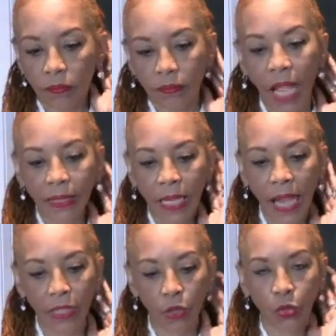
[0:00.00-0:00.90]
Not that
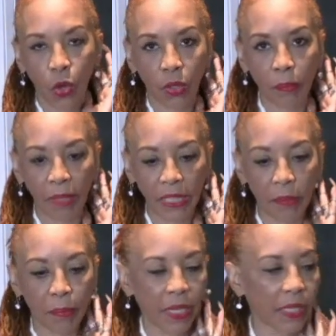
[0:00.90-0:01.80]
I don't know the
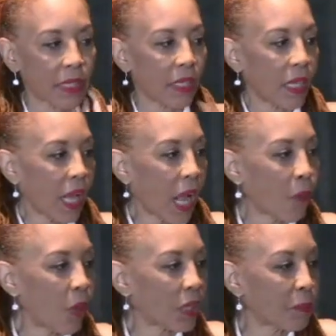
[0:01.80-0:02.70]
meaning, but I
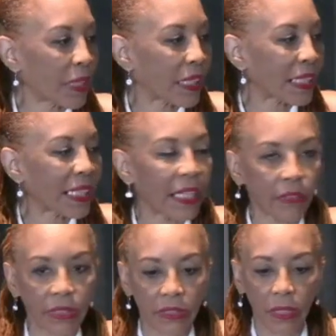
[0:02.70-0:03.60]
want to be clear
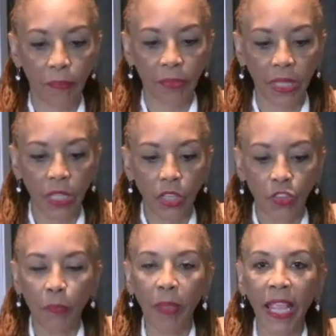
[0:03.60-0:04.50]
on something.
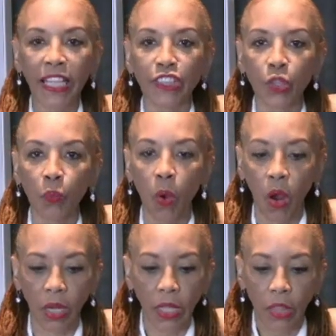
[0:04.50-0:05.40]
The page of
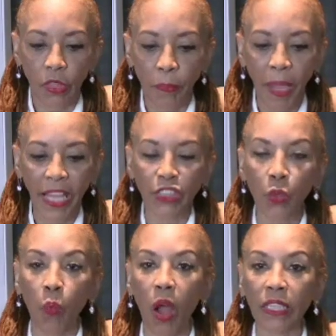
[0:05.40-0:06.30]
wand. The page
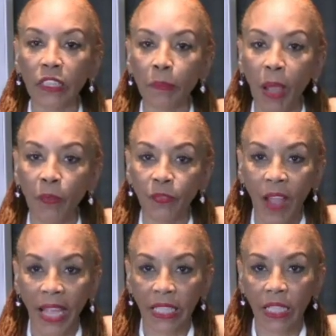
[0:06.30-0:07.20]
of wand is about
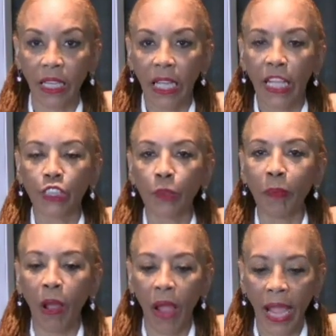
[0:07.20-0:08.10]
fire. It's
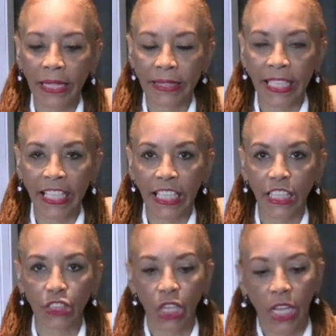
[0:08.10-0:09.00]
about
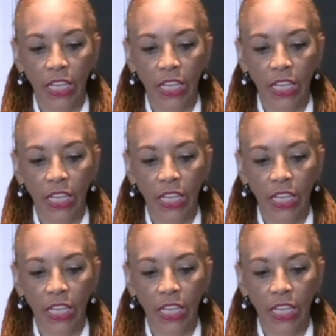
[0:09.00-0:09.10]
ideas.